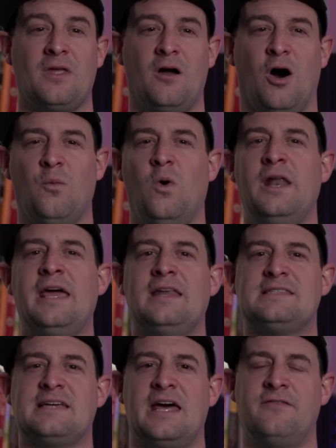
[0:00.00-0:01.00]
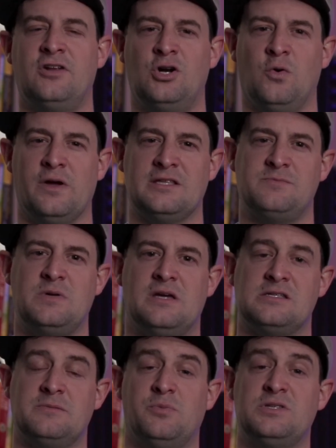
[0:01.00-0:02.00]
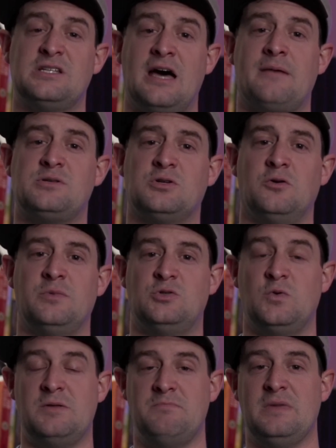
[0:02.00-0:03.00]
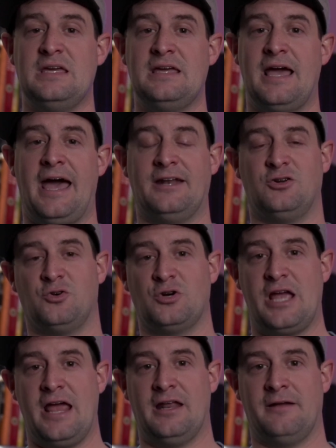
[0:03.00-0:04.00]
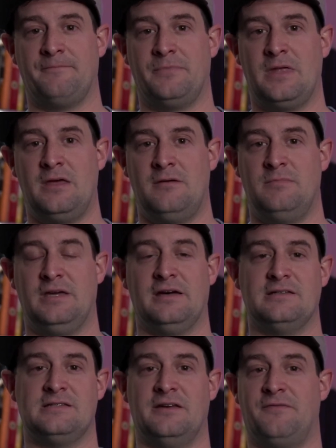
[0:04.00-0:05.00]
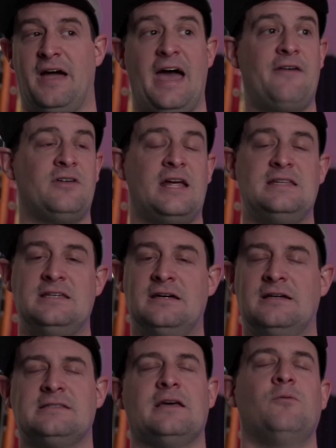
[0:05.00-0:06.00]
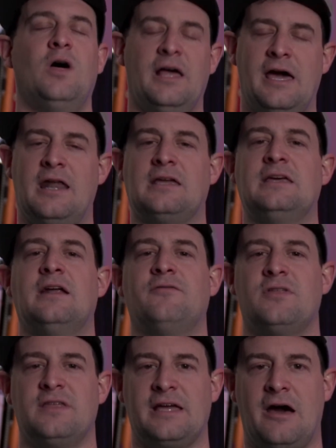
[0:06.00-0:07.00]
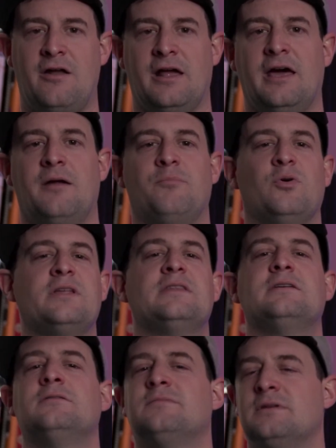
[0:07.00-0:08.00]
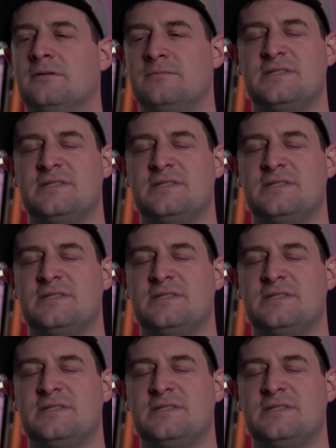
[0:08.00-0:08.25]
on one hand, it's kind of an annoyance because it puts an obstacle between me and creating. Because if I have an idea, it's like, well, I gotta get everything out, I gotta bring the